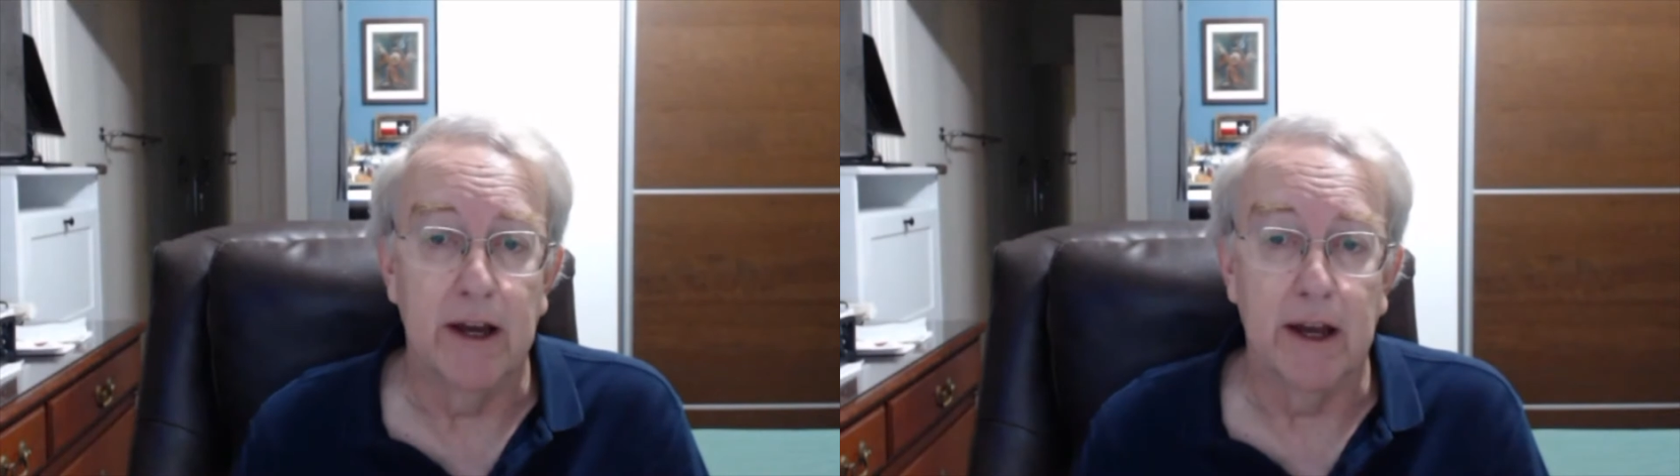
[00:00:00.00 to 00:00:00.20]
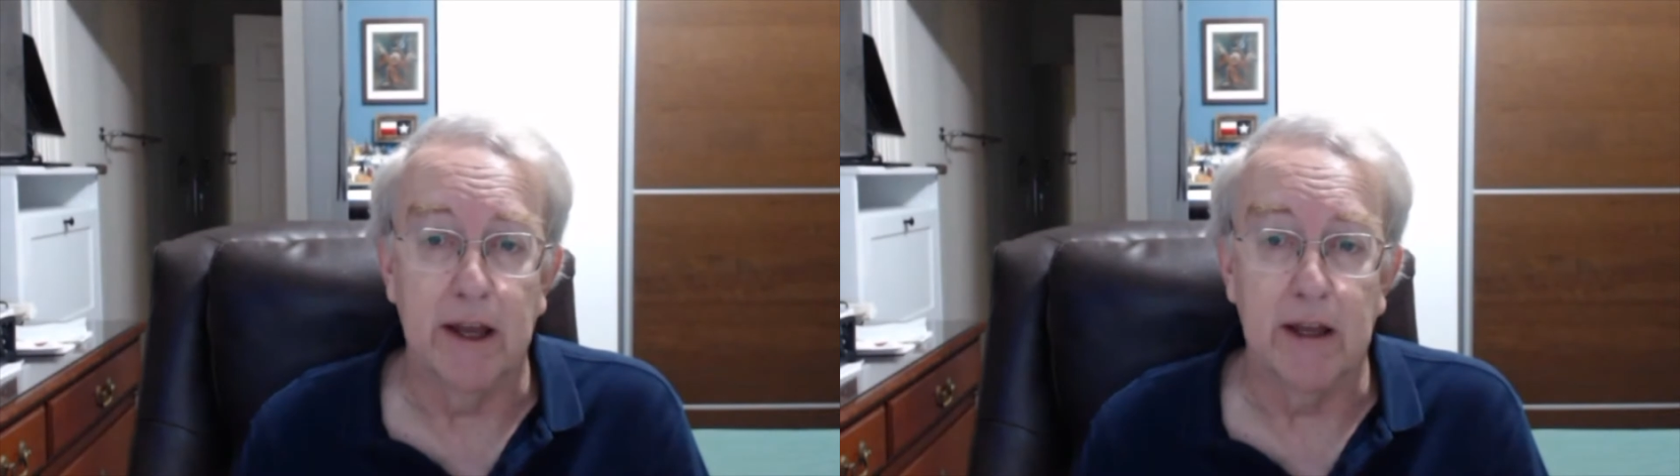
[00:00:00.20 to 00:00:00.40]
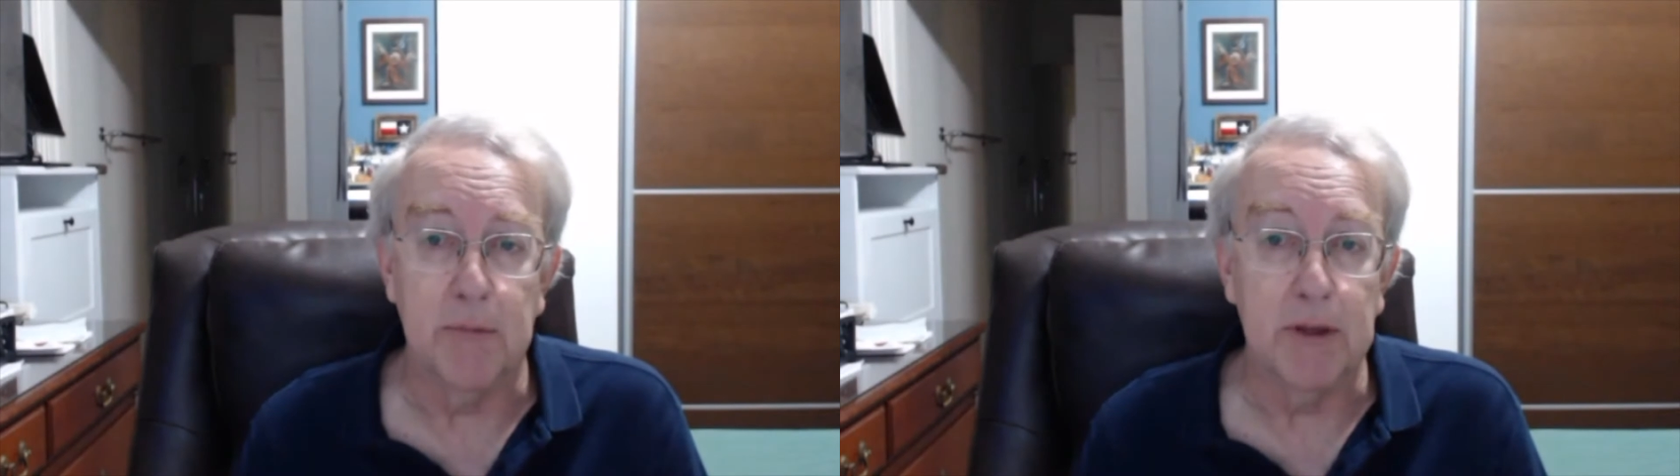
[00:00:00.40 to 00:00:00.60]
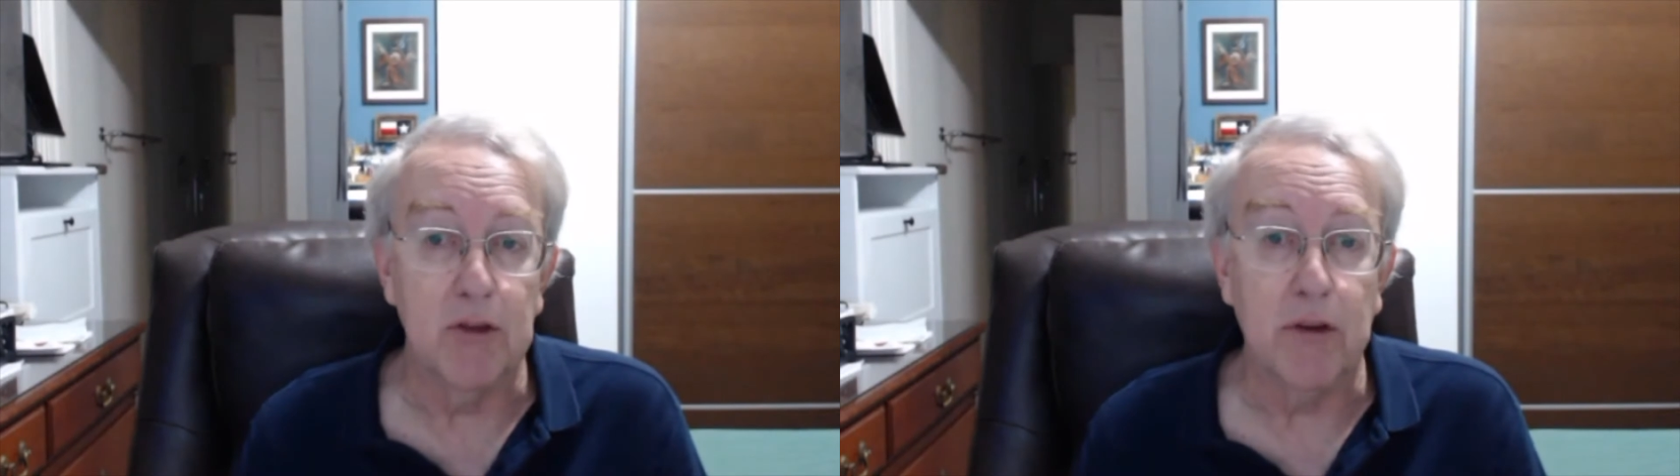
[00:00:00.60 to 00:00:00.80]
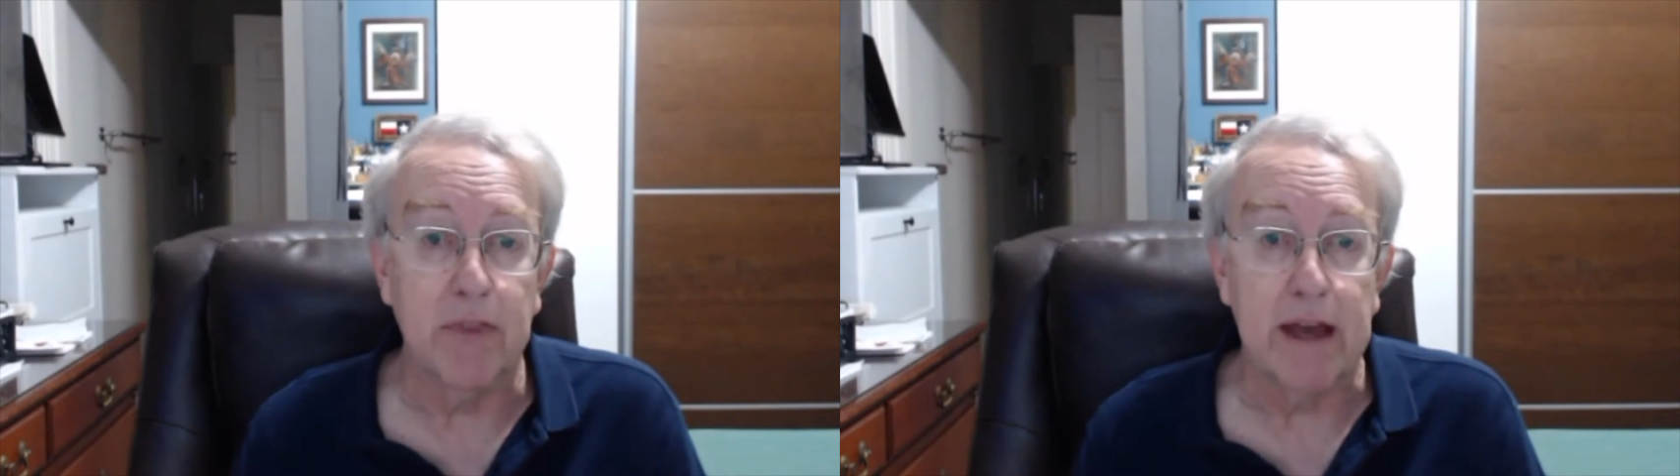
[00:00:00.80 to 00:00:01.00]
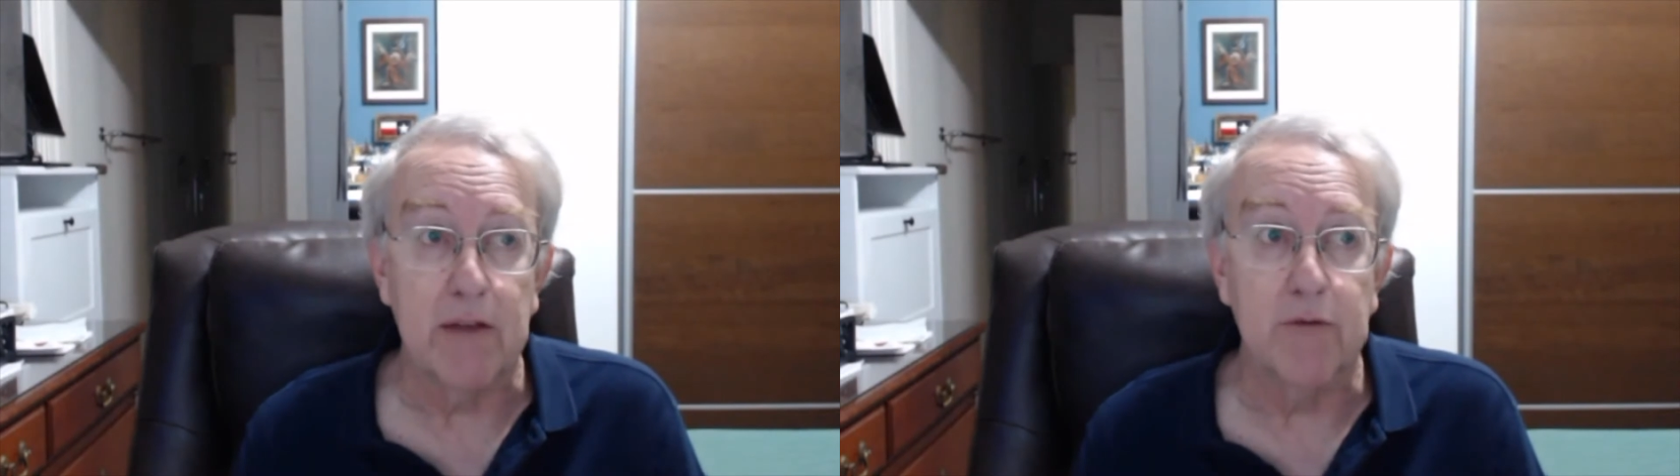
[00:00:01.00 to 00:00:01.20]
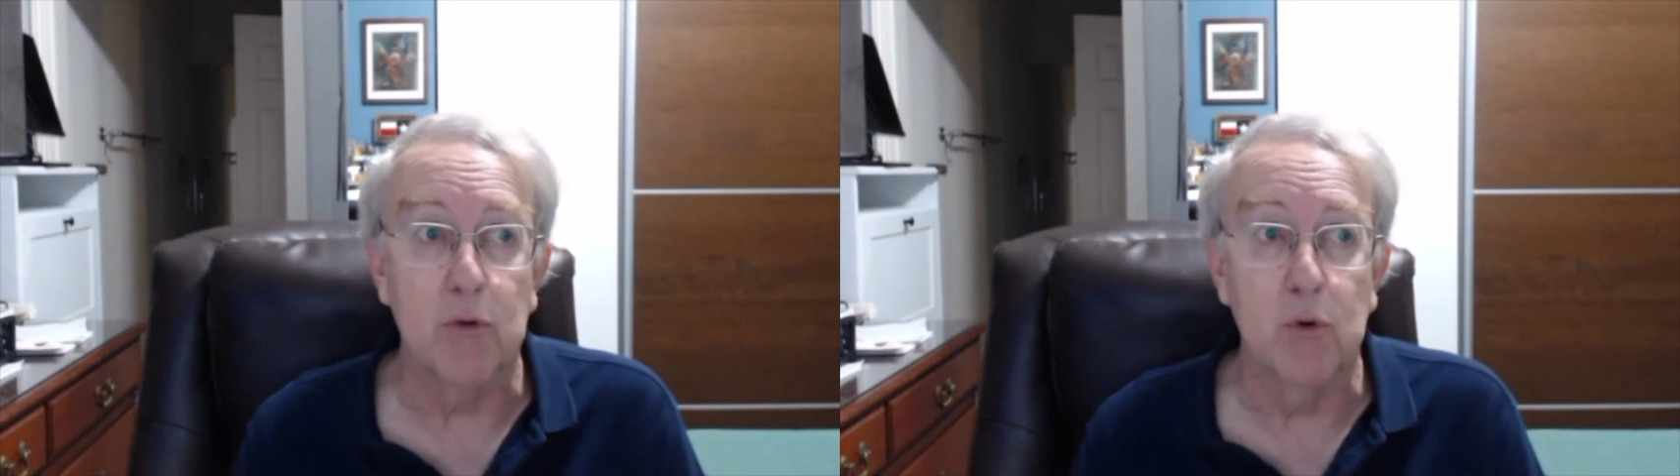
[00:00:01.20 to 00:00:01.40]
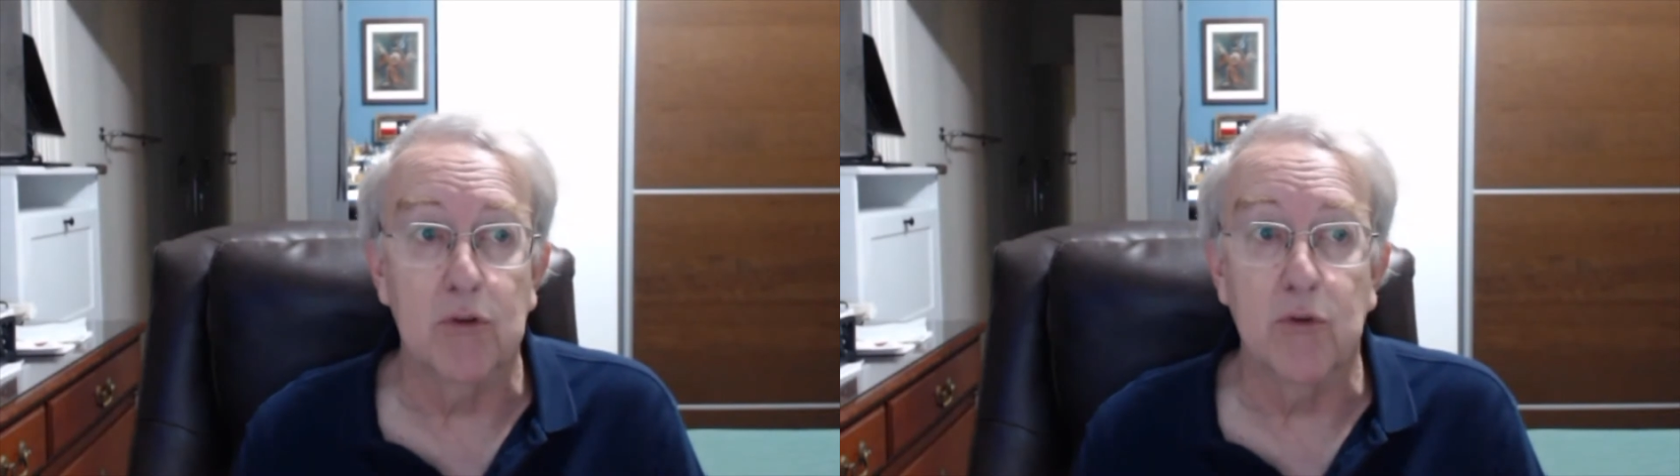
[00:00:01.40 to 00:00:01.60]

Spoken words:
and I've been doing that for